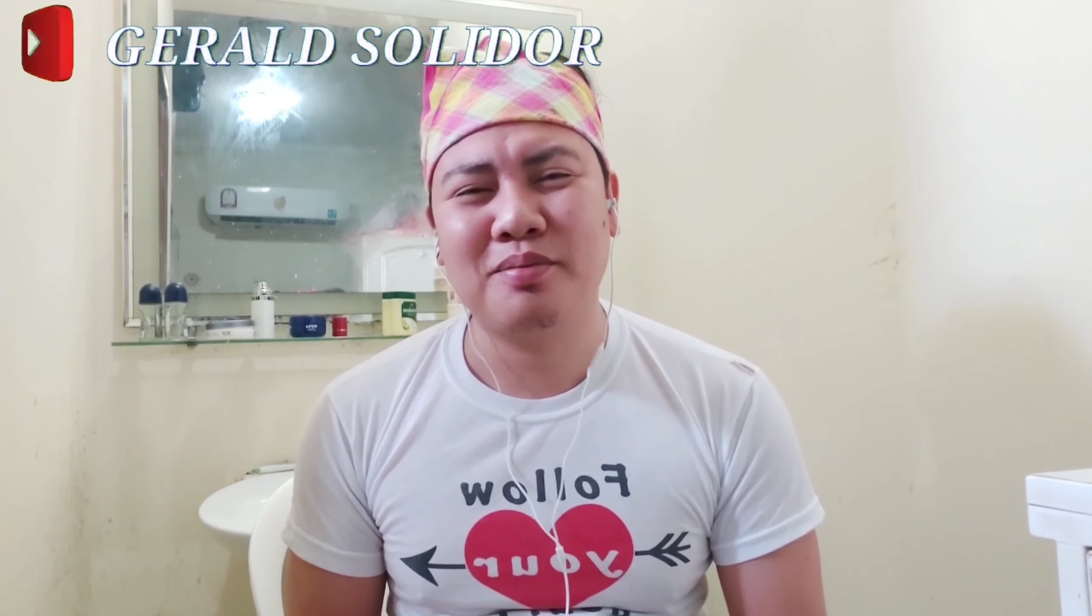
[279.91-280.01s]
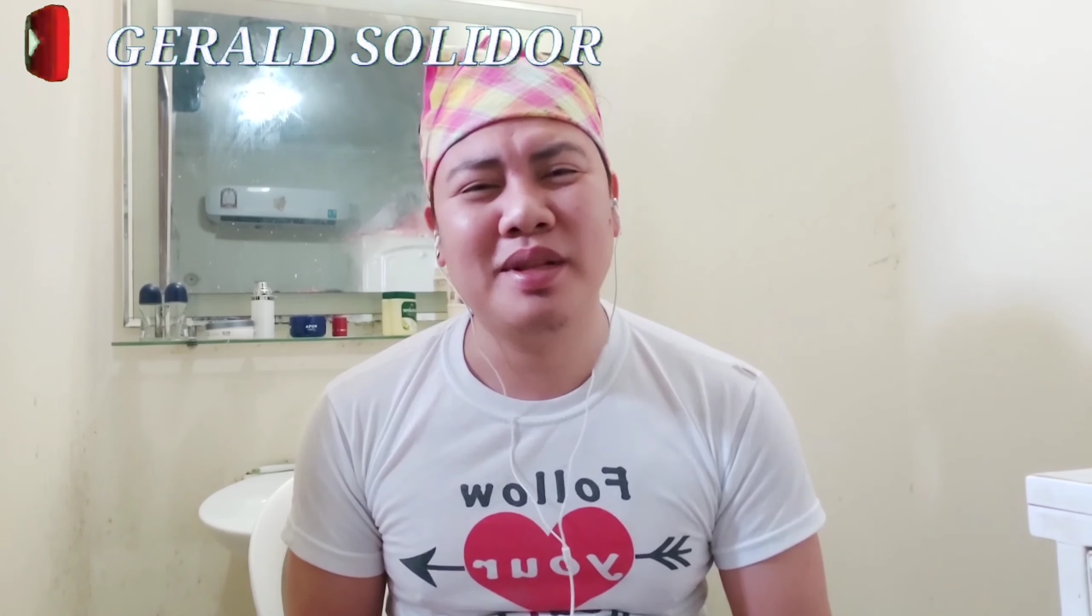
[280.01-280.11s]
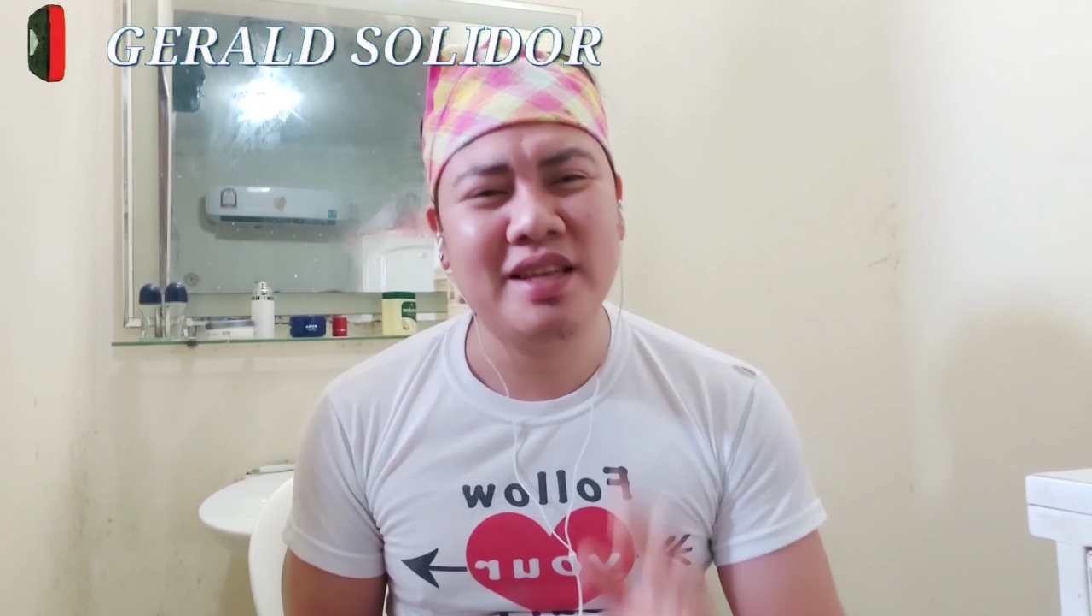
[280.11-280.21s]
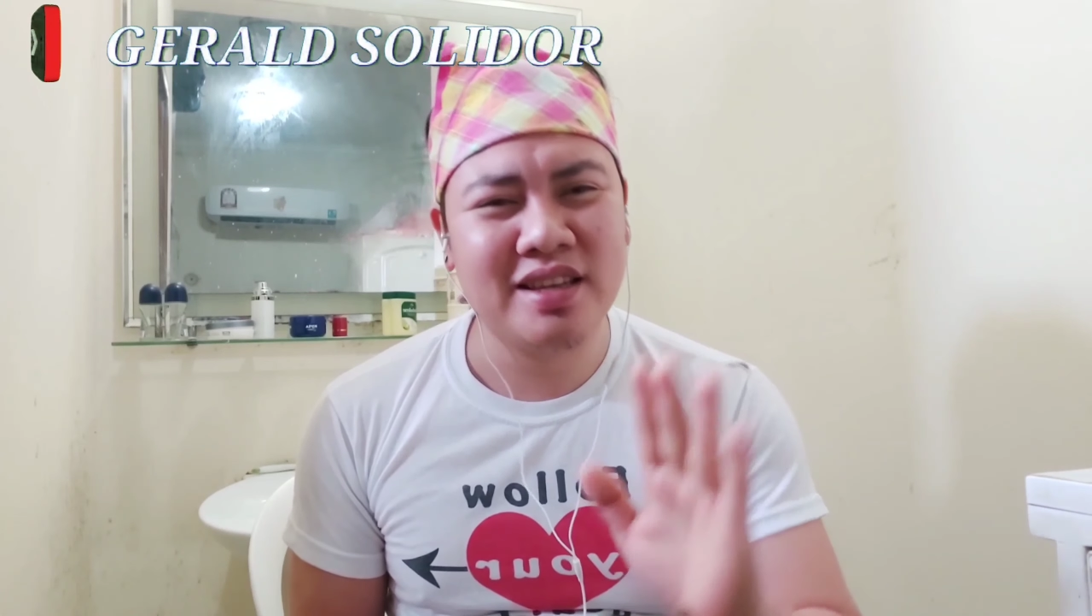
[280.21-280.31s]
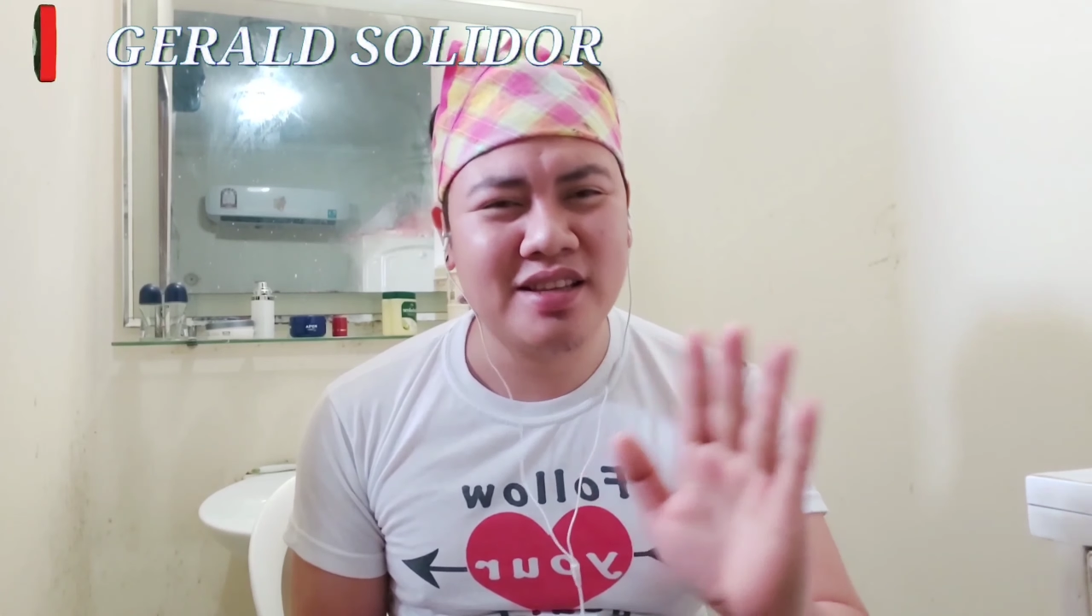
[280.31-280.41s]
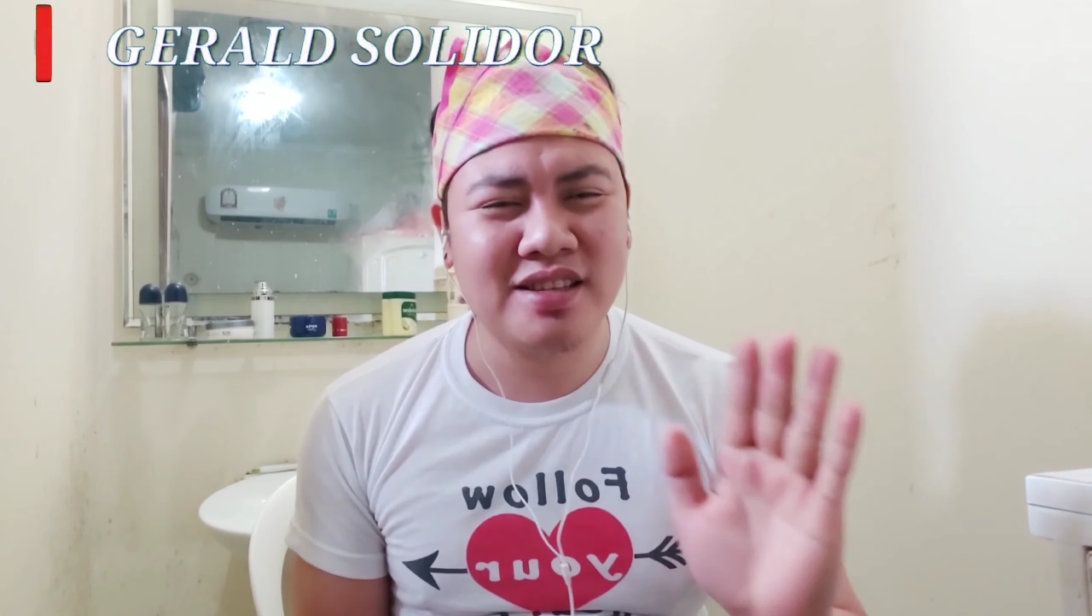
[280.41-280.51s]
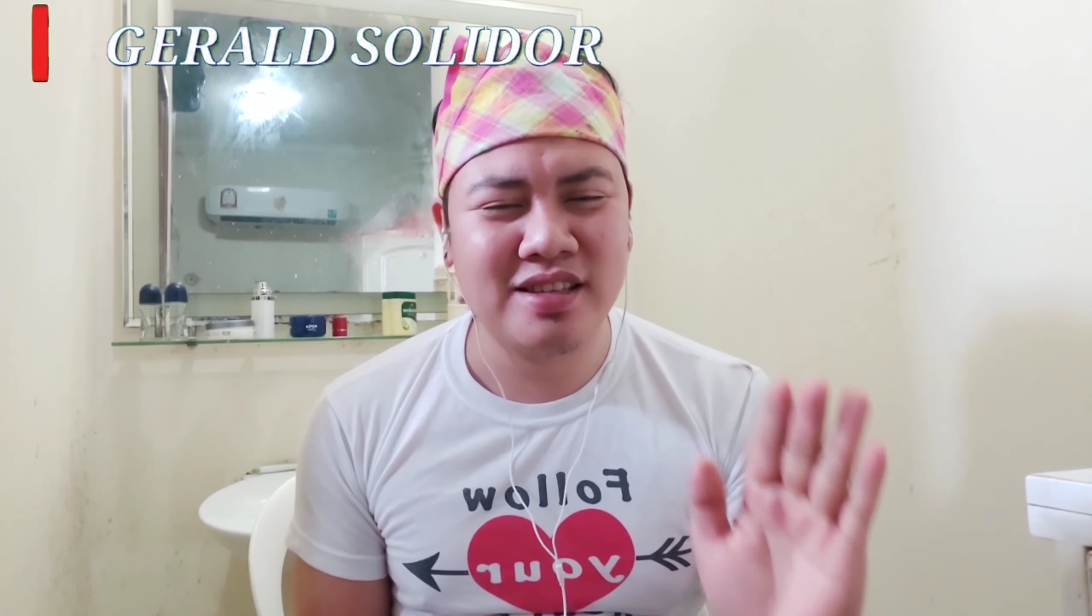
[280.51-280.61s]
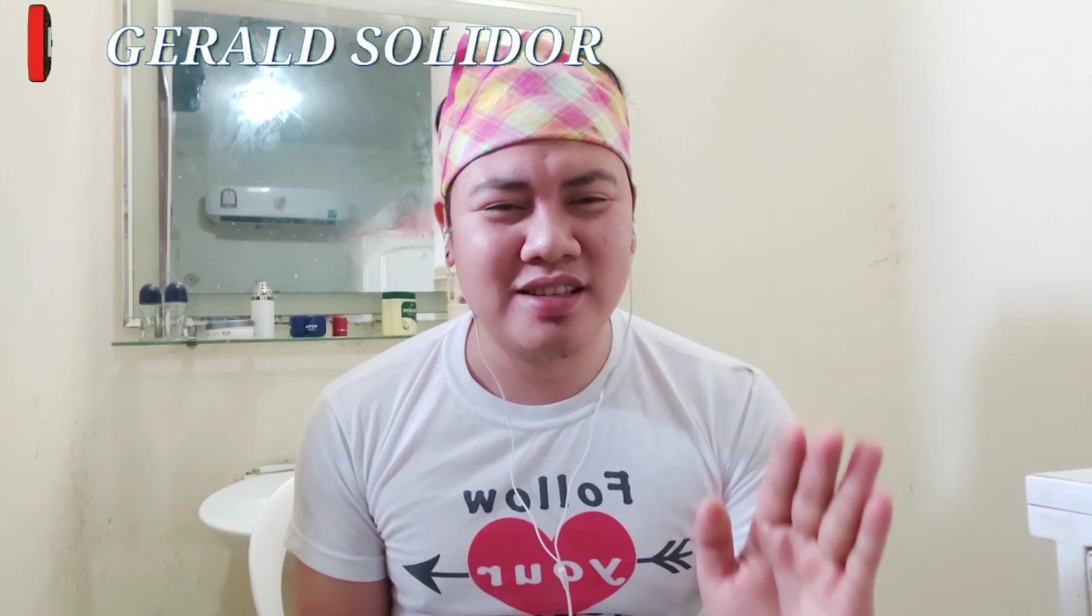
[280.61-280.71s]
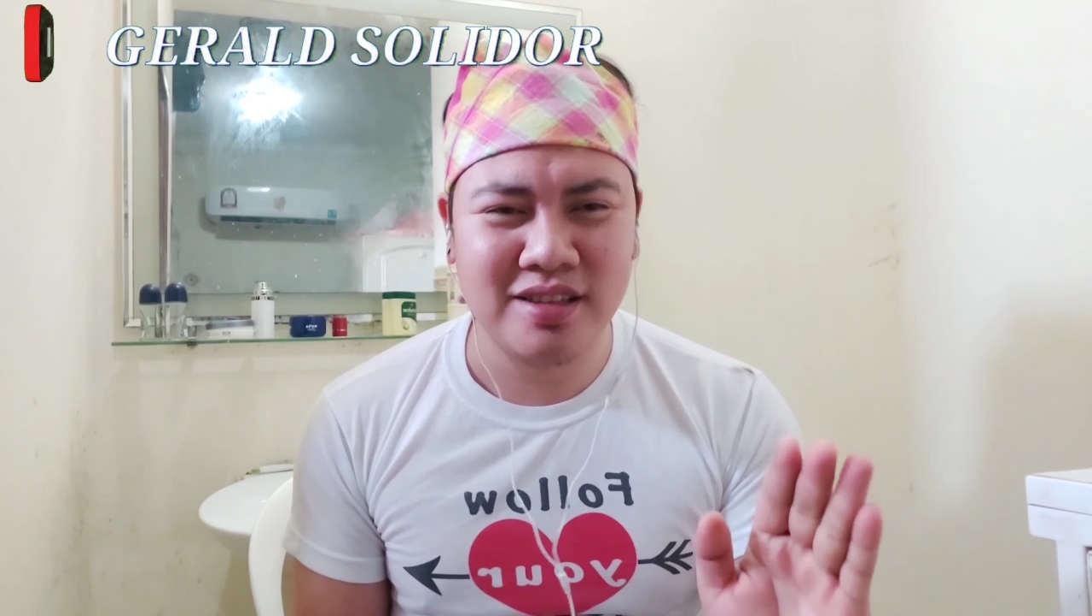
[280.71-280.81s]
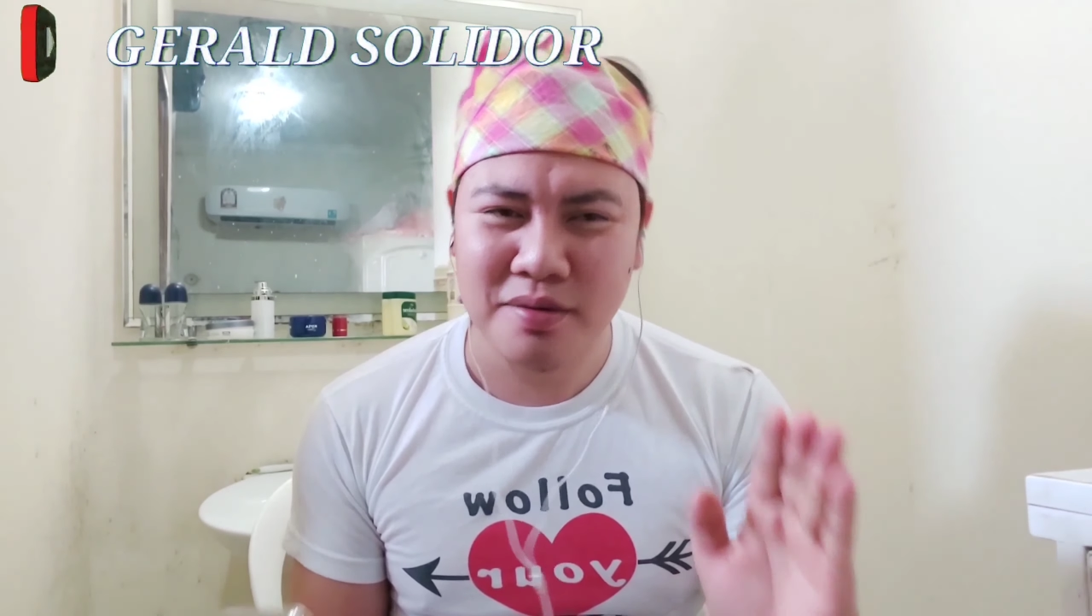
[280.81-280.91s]

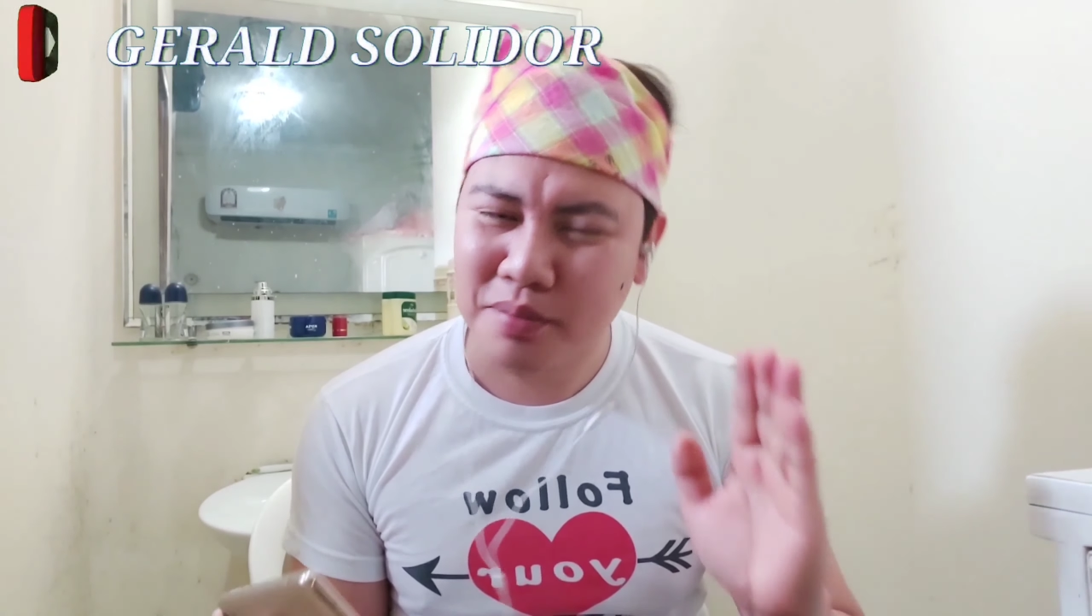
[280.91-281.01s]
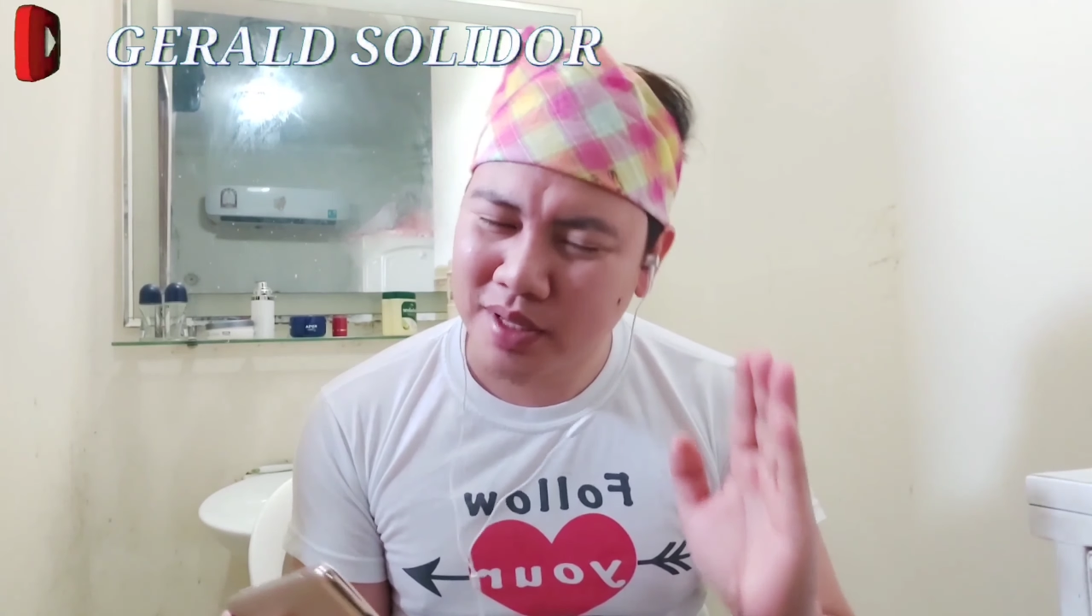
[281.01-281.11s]
Please, Iti,